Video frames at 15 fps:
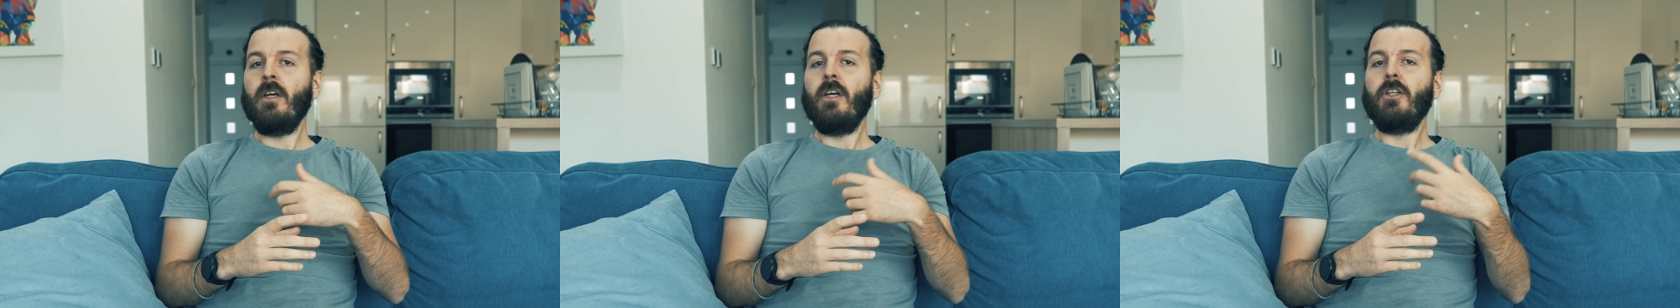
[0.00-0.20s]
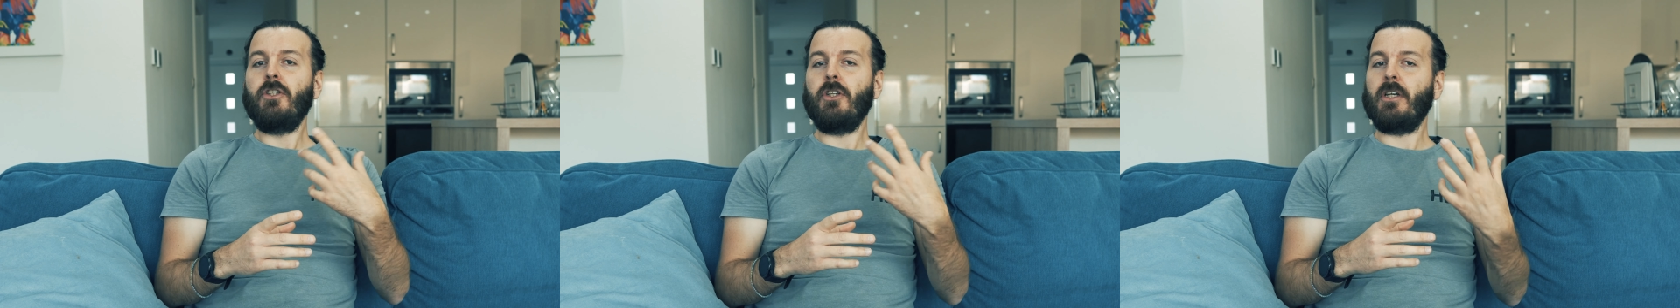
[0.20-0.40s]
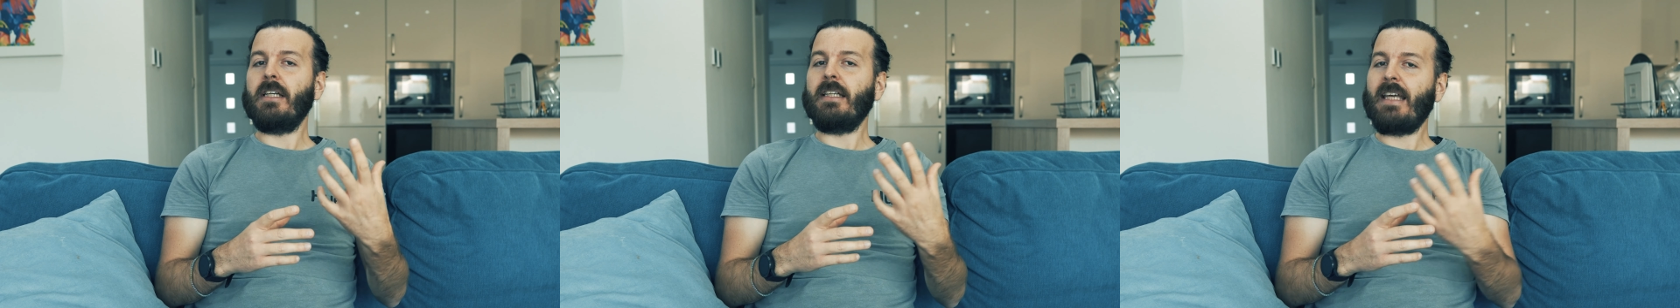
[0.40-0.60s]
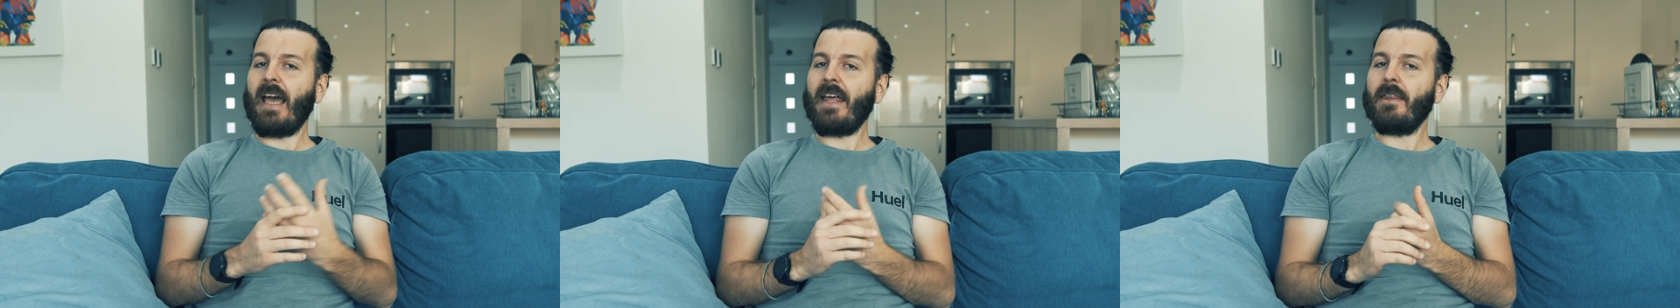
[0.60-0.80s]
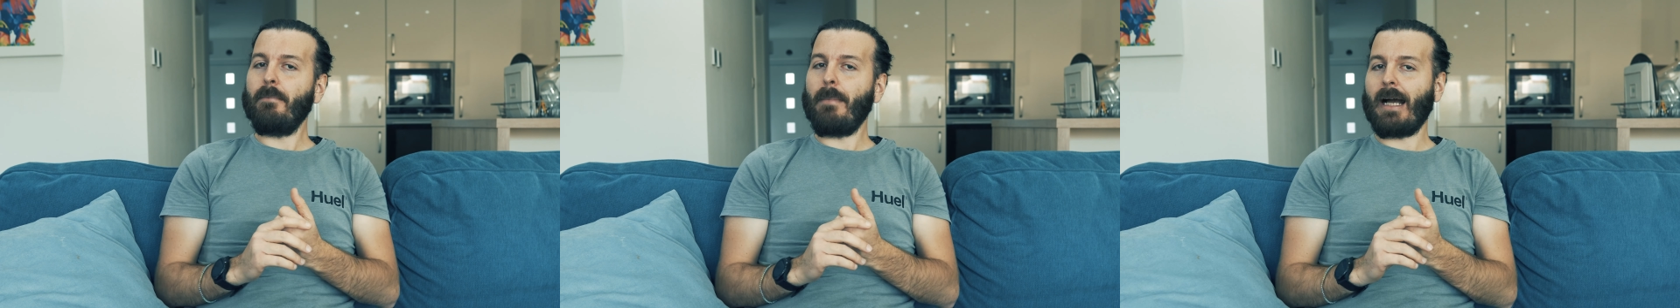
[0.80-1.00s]
so you can
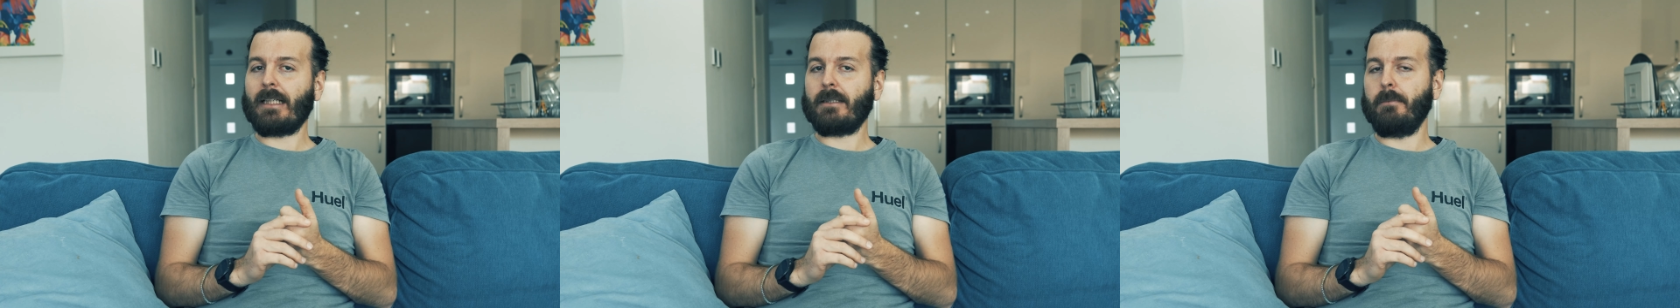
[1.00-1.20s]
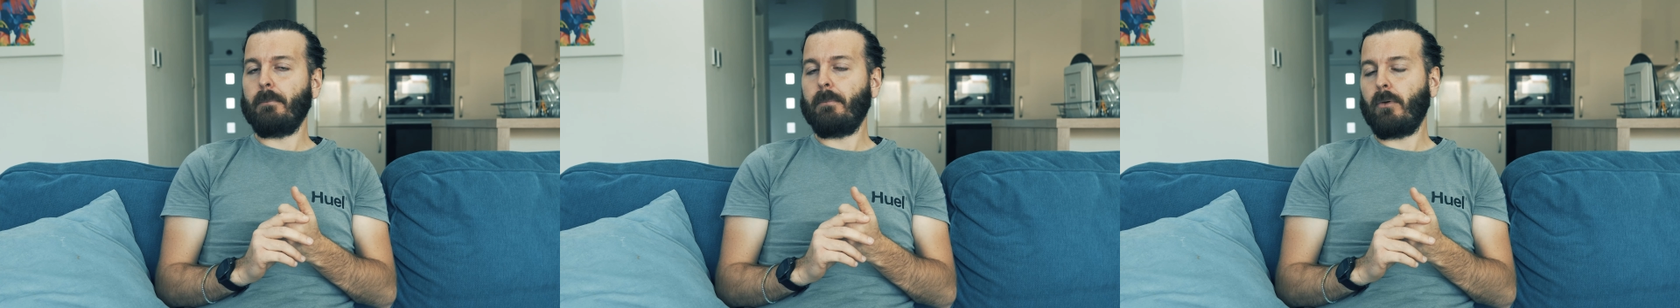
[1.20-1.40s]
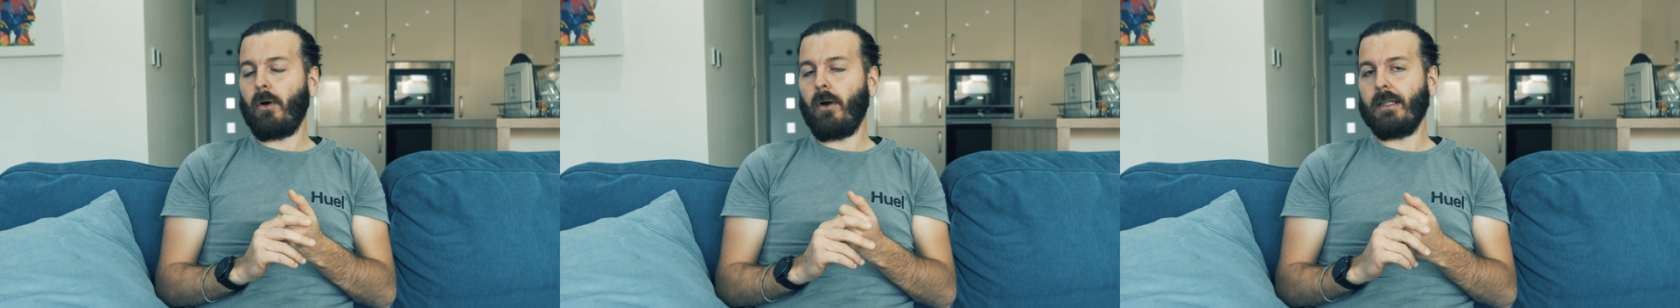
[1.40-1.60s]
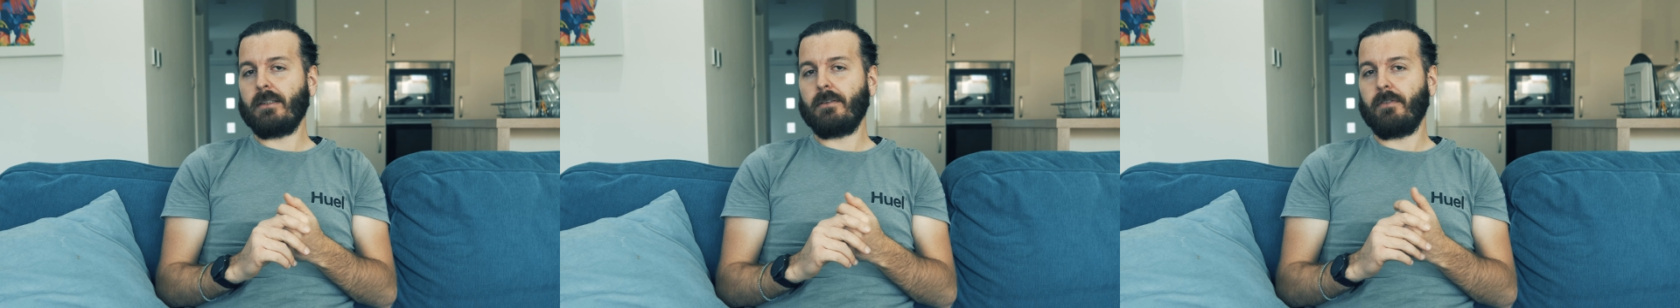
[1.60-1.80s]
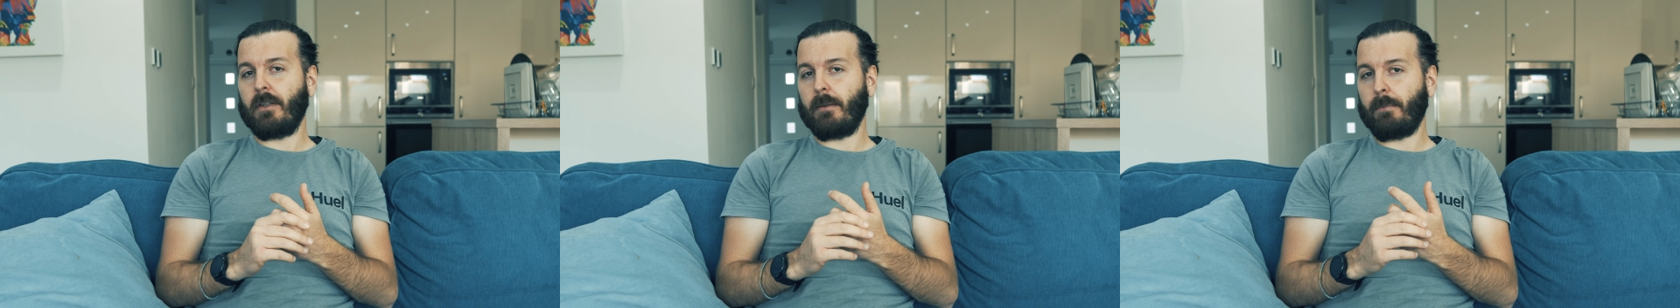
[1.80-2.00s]
get the maximum price
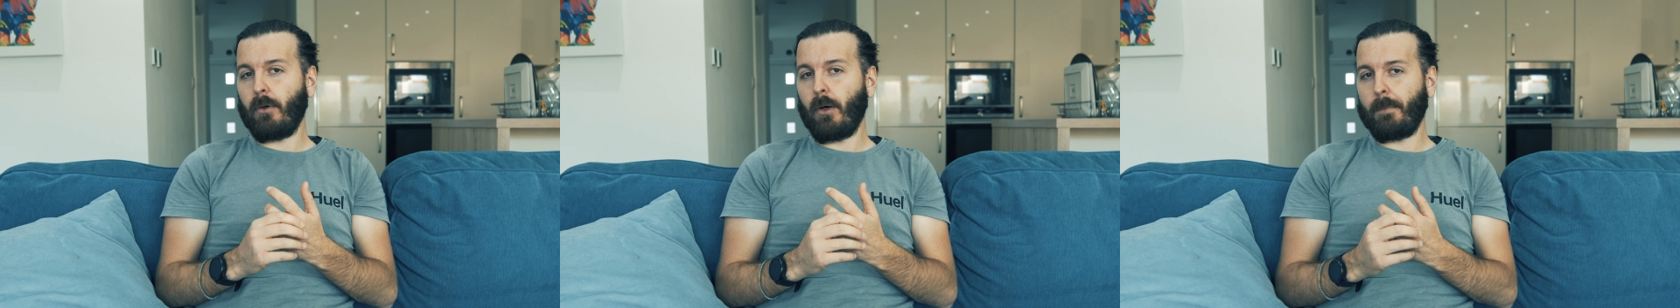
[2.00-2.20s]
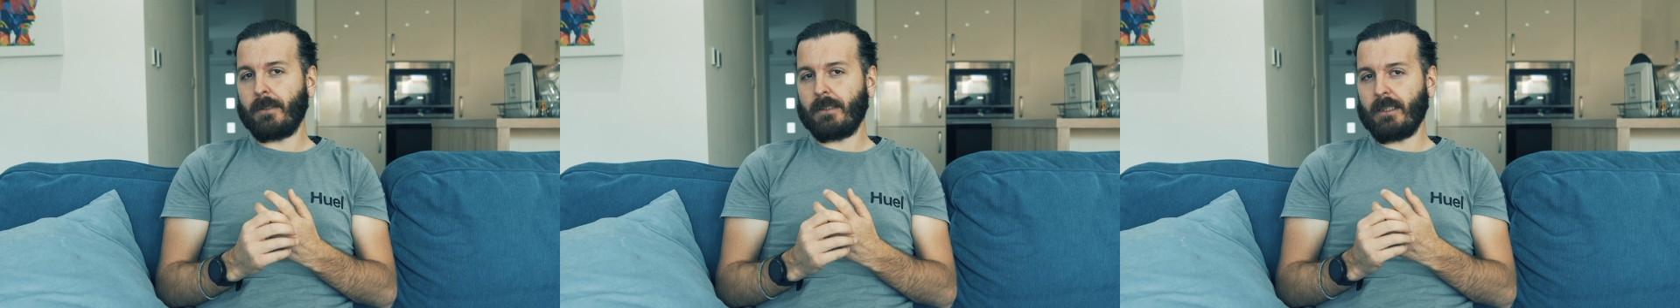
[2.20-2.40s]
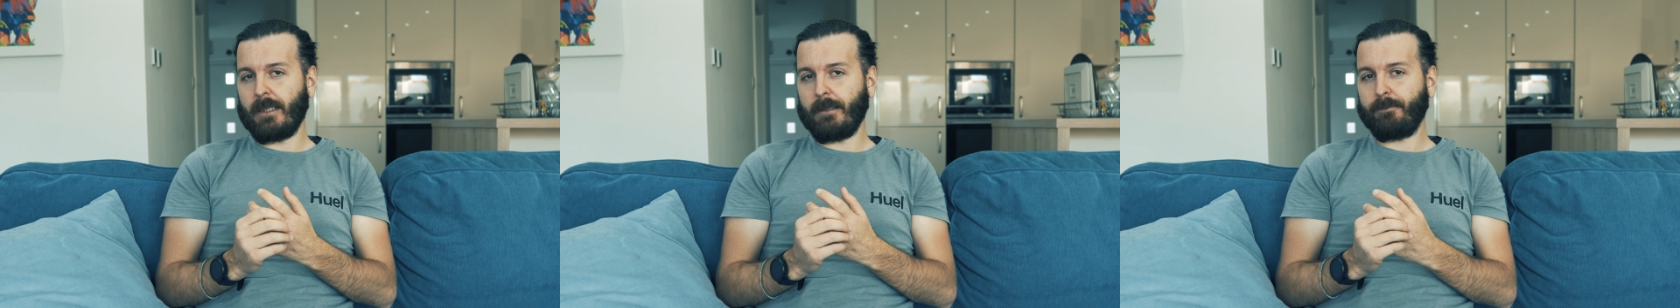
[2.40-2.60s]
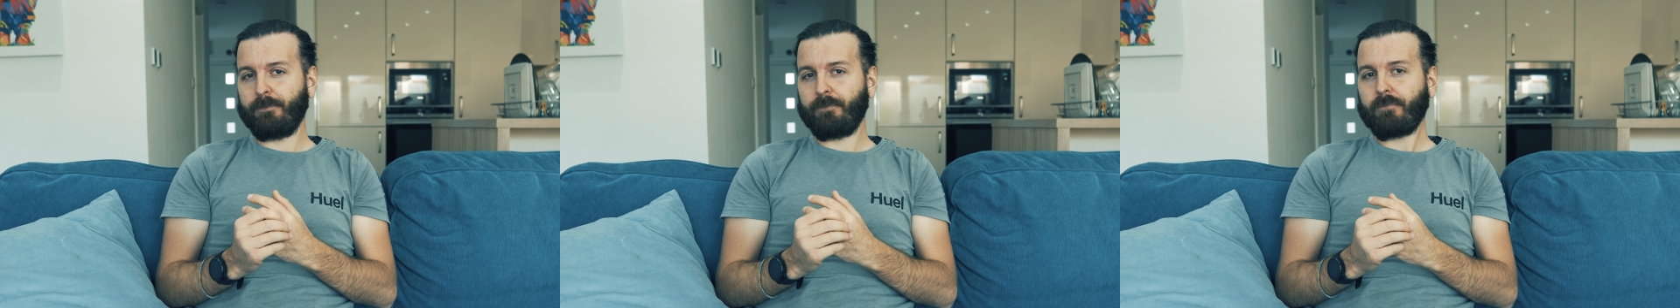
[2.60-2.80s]
for the property.